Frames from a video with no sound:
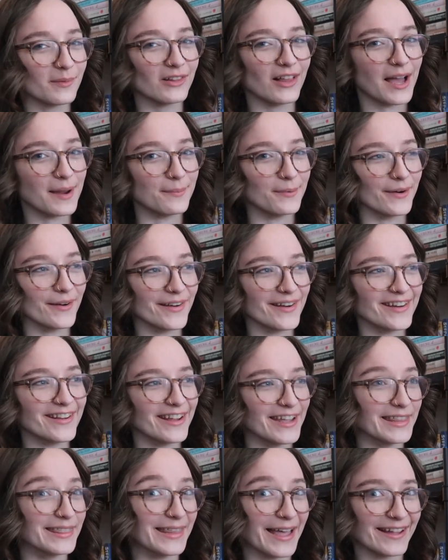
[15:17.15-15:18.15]
a library
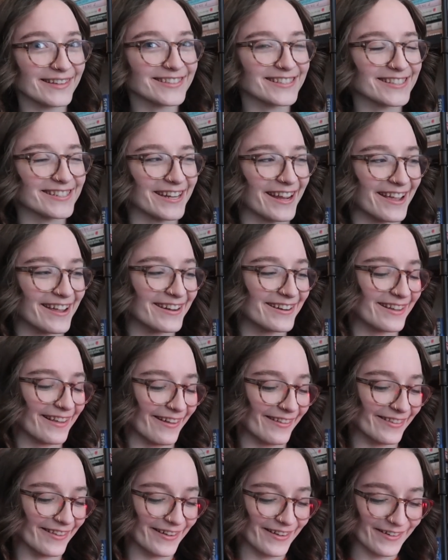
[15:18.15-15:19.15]
in that state.
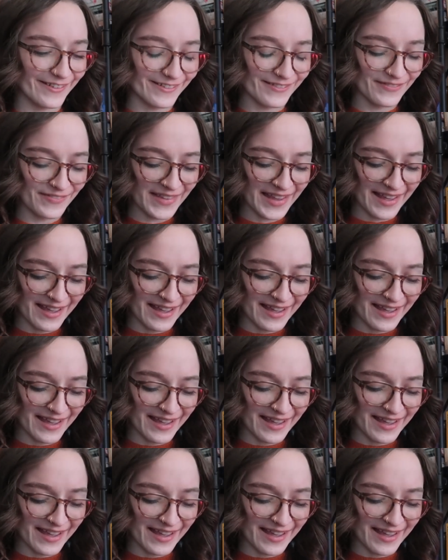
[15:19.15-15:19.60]
Hello.